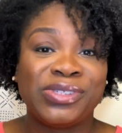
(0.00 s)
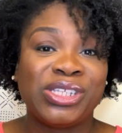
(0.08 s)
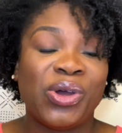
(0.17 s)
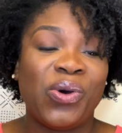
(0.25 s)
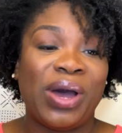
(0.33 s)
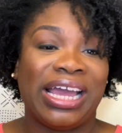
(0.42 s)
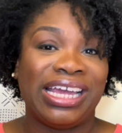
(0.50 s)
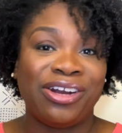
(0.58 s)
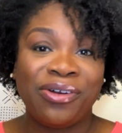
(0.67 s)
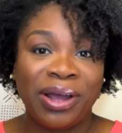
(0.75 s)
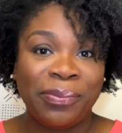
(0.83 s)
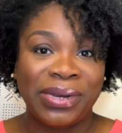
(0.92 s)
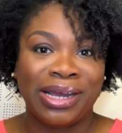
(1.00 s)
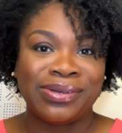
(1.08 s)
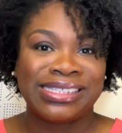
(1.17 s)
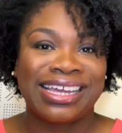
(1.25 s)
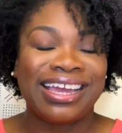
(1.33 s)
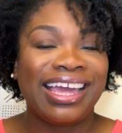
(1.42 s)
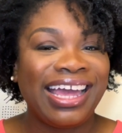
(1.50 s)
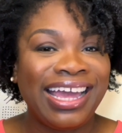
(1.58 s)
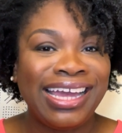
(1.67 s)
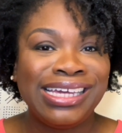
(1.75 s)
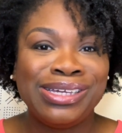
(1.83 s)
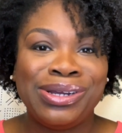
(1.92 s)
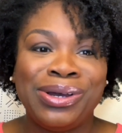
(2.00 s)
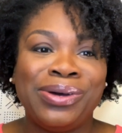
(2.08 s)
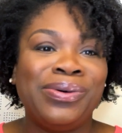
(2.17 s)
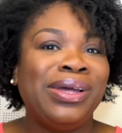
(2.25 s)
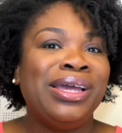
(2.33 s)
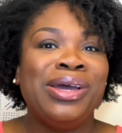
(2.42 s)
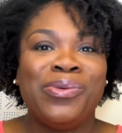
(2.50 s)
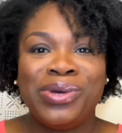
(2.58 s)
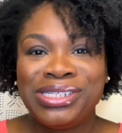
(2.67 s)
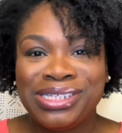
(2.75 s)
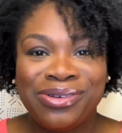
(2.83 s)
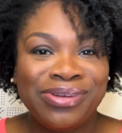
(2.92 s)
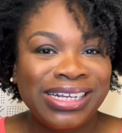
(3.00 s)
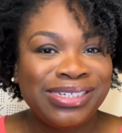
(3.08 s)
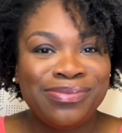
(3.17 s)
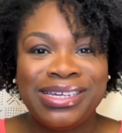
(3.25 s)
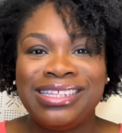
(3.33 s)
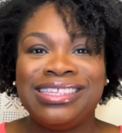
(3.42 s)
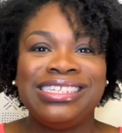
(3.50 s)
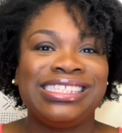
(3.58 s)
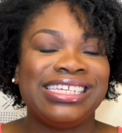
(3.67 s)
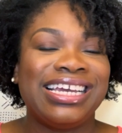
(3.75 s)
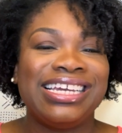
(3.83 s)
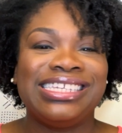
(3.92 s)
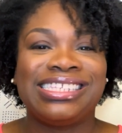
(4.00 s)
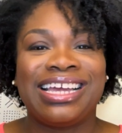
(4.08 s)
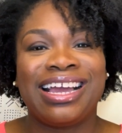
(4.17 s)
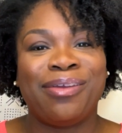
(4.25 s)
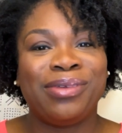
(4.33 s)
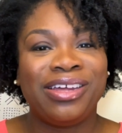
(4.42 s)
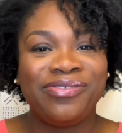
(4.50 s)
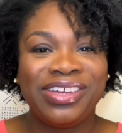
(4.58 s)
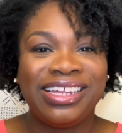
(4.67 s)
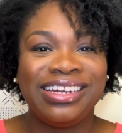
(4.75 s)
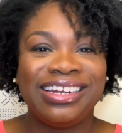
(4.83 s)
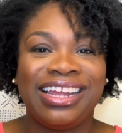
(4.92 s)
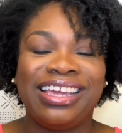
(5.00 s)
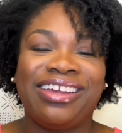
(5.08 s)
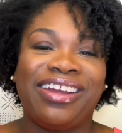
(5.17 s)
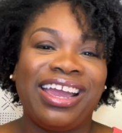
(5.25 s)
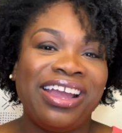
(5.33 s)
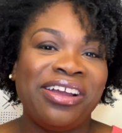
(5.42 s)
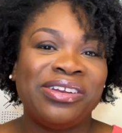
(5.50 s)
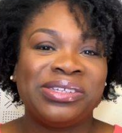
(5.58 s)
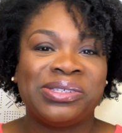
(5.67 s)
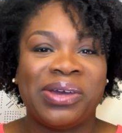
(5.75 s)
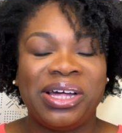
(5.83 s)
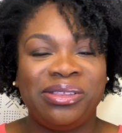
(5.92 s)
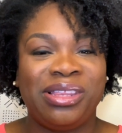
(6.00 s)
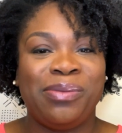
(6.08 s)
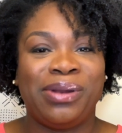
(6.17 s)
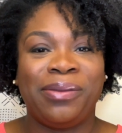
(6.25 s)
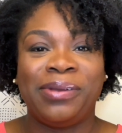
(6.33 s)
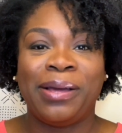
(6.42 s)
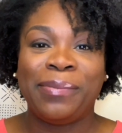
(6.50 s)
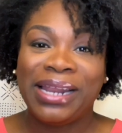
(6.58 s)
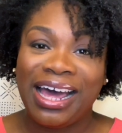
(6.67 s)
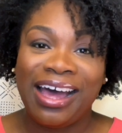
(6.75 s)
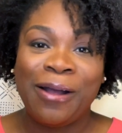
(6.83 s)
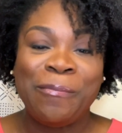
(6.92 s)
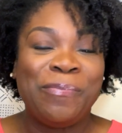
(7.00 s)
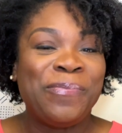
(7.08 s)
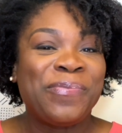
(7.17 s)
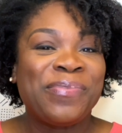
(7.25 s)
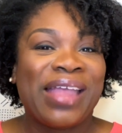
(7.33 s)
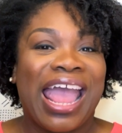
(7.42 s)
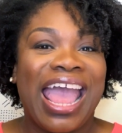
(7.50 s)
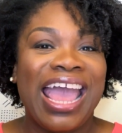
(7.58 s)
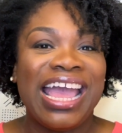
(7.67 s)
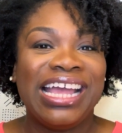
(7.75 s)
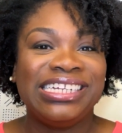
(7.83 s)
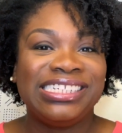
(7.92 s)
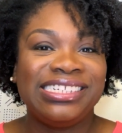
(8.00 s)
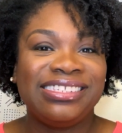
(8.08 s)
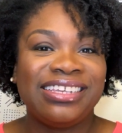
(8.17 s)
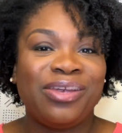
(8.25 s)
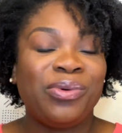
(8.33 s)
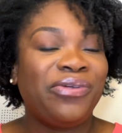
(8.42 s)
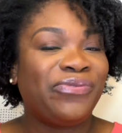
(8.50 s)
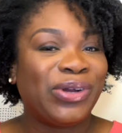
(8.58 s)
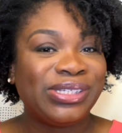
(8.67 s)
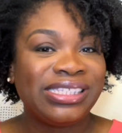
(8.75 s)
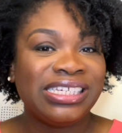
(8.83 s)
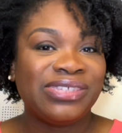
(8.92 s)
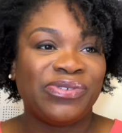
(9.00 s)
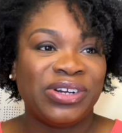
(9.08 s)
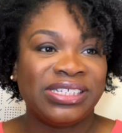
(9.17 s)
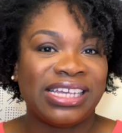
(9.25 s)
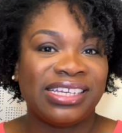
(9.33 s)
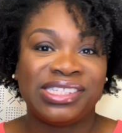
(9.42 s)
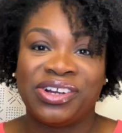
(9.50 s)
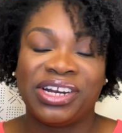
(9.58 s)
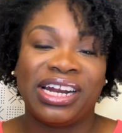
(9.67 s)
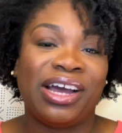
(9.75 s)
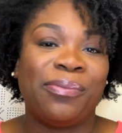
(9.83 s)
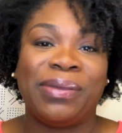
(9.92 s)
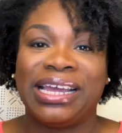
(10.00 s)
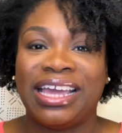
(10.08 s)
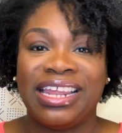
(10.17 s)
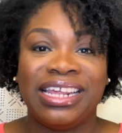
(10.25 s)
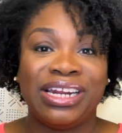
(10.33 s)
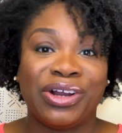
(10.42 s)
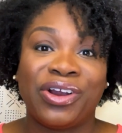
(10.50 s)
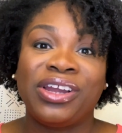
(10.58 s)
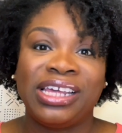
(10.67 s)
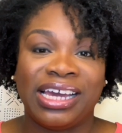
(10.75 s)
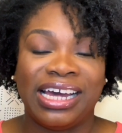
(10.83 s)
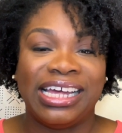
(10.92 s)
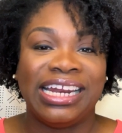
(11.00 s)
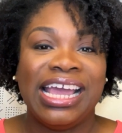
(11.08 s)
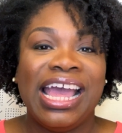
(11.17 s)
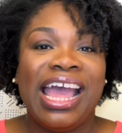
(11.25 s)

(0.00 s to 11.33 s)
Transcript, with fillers: So I hit her up and I was like, hey, you know, what's your regimen these days? Like, I'm loving, like, your hair looks so healthy, blah, blah, blah. And she said, well, first things first, I started out by getting a curly cut.